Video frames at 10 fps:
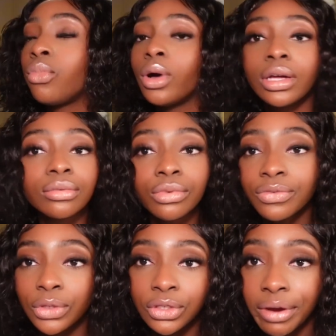What
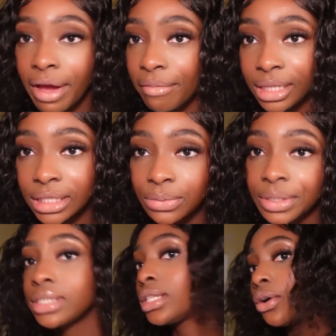reviews y'all have about this
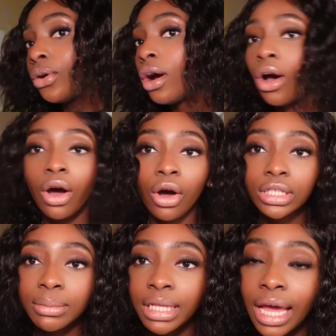wig? So
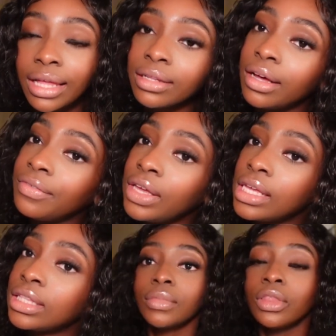ultimately I love
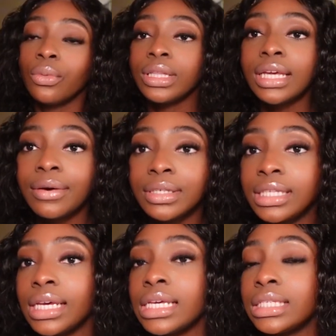it. The one thing I would
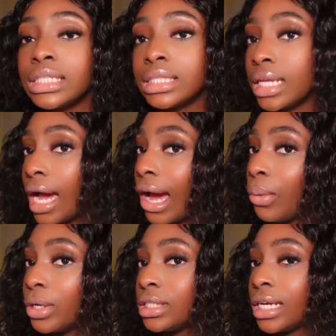say is just that I
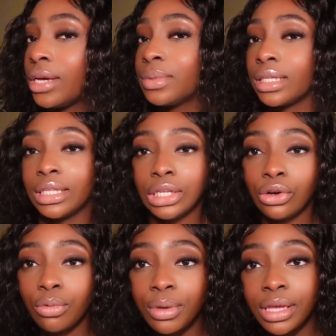wish that it was a
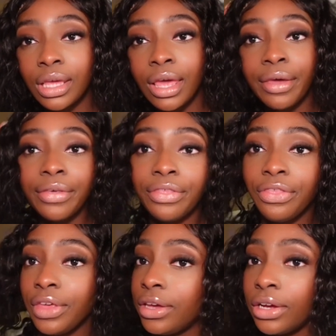little bit
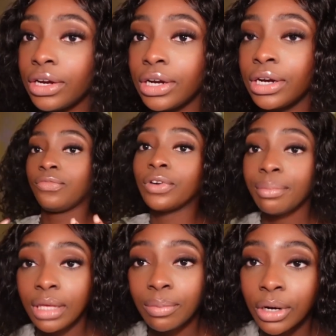thicker. For
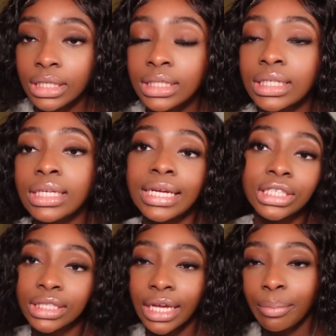me personally, that's
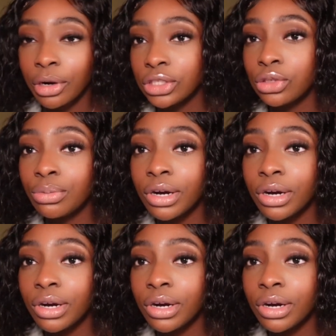just like a personal